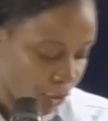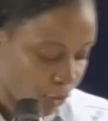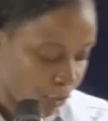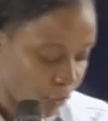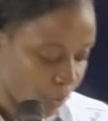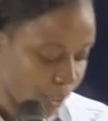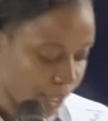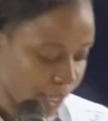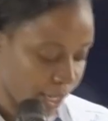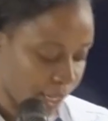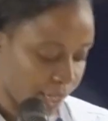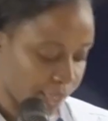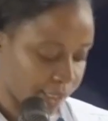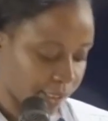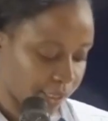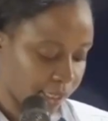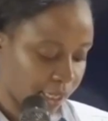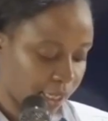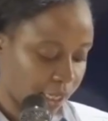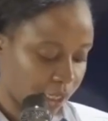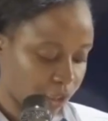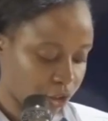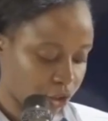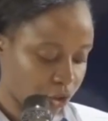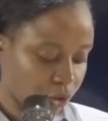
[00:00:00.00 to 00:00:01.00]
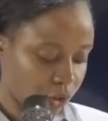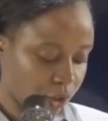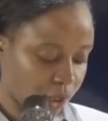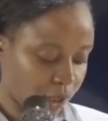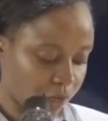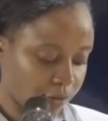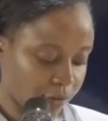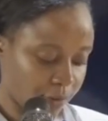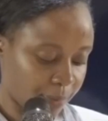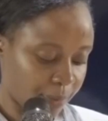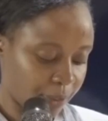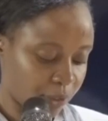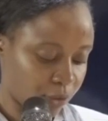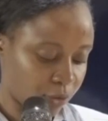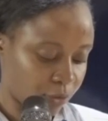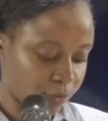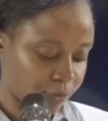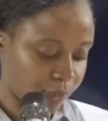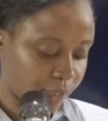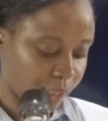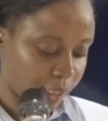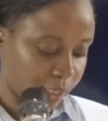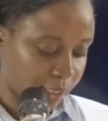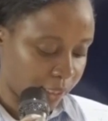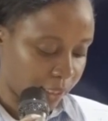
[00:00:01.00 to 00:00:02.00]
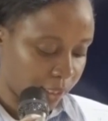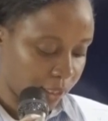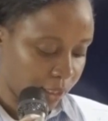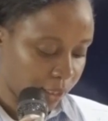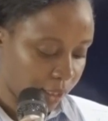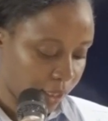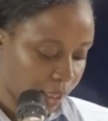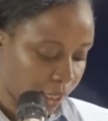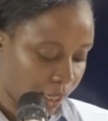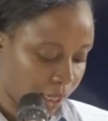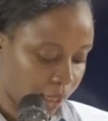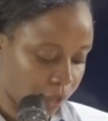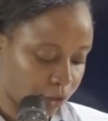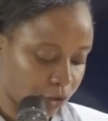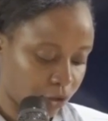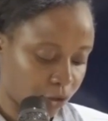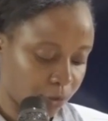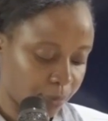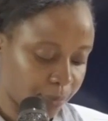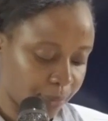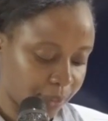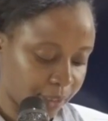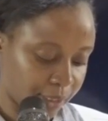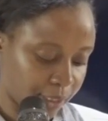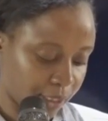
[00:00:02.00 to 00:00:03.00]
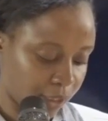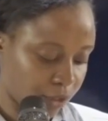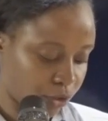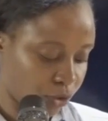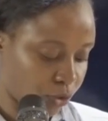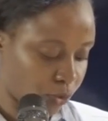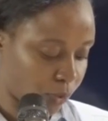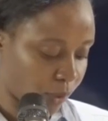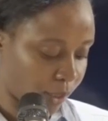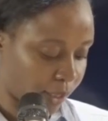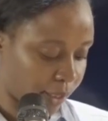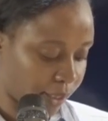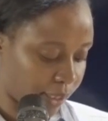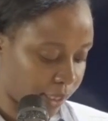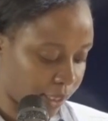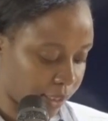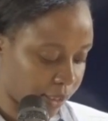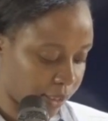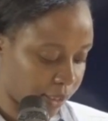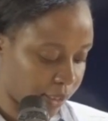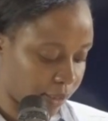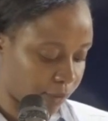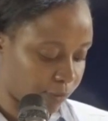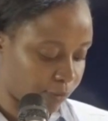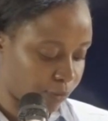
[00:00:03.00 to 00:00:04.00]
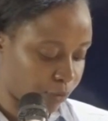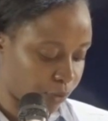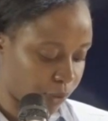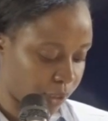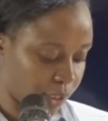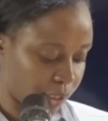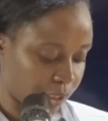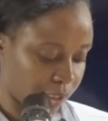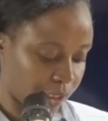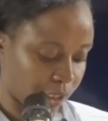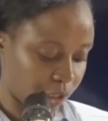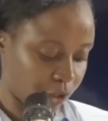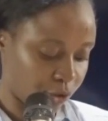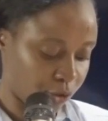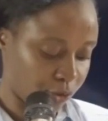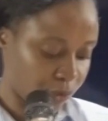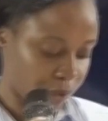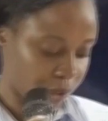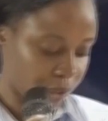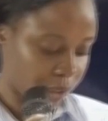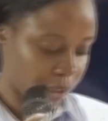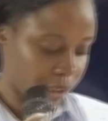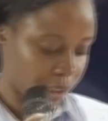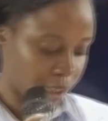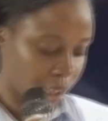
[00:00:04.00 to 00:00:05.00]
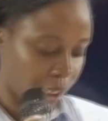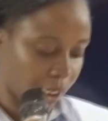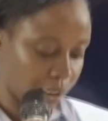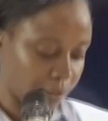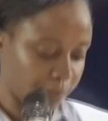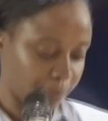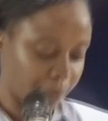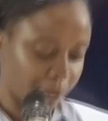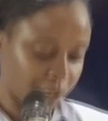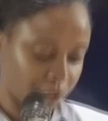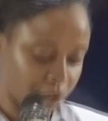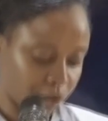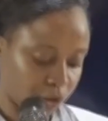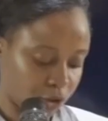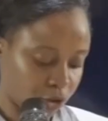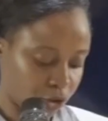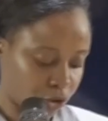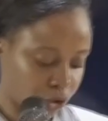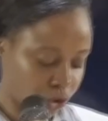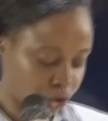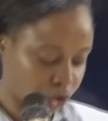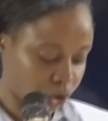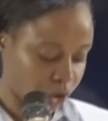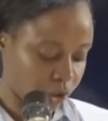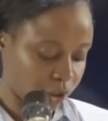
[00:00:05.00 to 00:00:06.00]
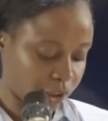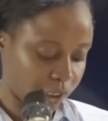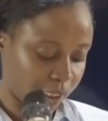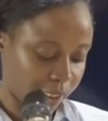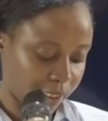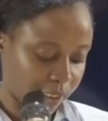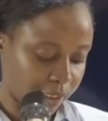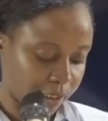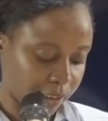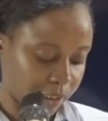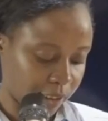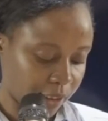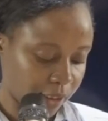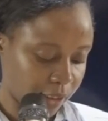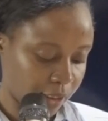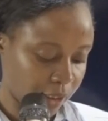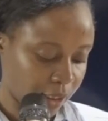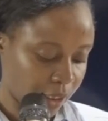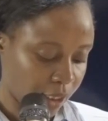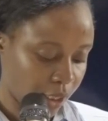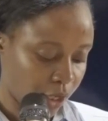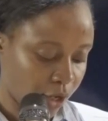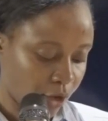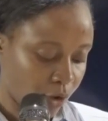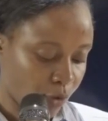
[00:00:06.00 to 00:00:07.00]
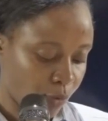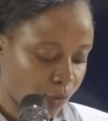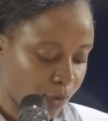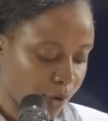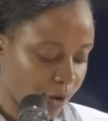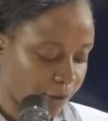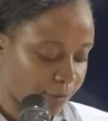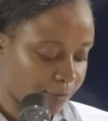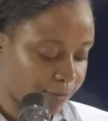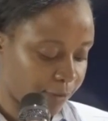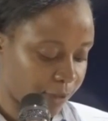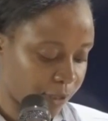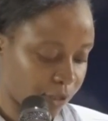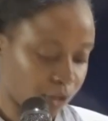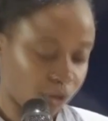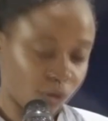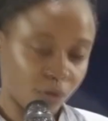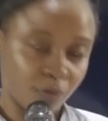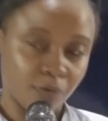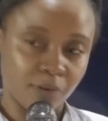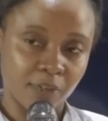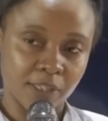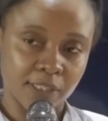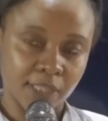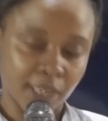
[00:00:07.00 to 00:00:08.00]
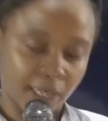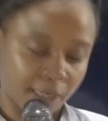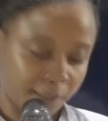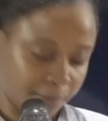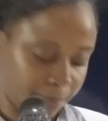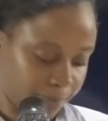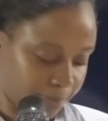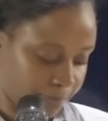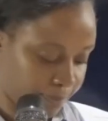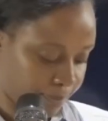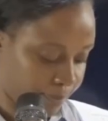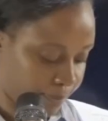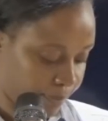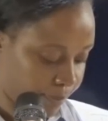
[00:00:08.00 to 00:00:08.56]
We as the national government of Kenya are committed to address the food insecurity and malnutrition challenges we have faced over time.